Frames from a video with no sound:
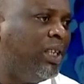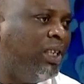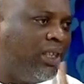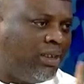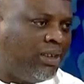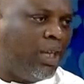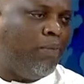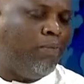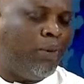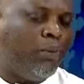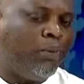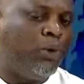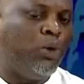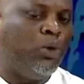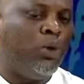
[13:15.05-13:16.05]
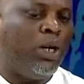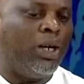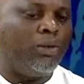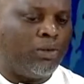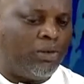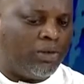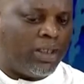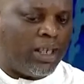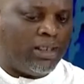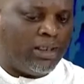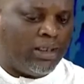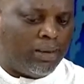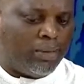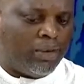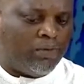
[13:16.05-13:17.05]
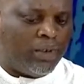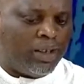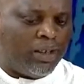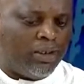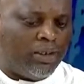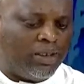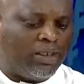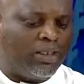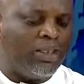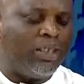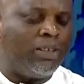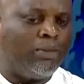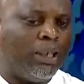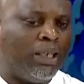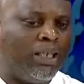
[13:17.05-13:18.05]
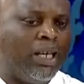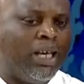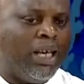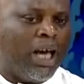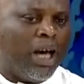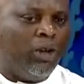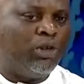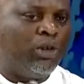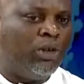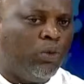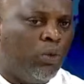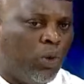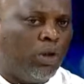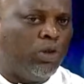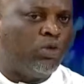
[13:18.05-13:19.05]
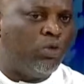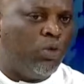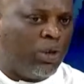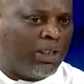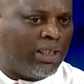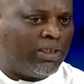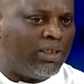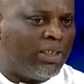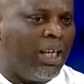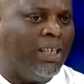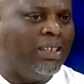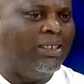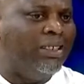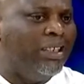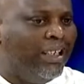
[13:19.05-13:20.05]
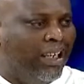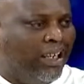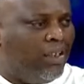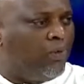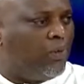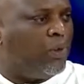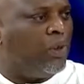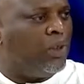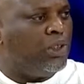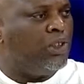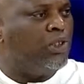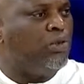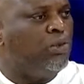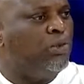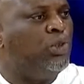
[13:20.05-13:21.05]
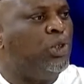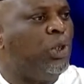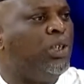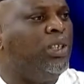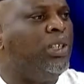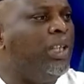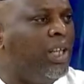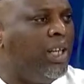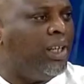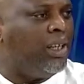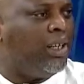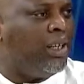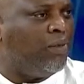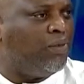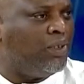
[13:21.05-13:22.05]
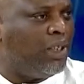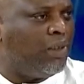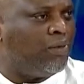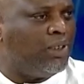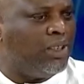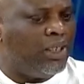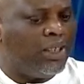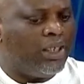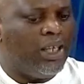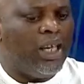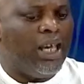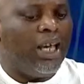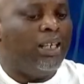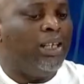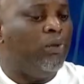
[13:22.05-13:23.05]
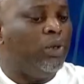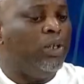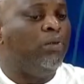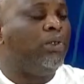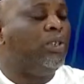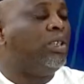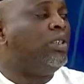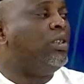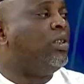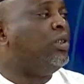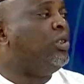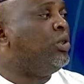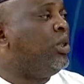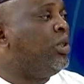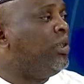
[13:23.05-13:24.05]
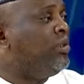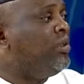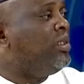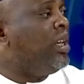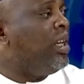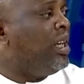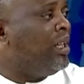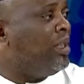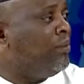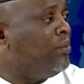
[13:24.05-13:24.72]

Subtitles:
The same people who are criticizing the Emefiele on this statement are also the ones who understand the need for us to join the AFCFTA, and that we even did not join on time.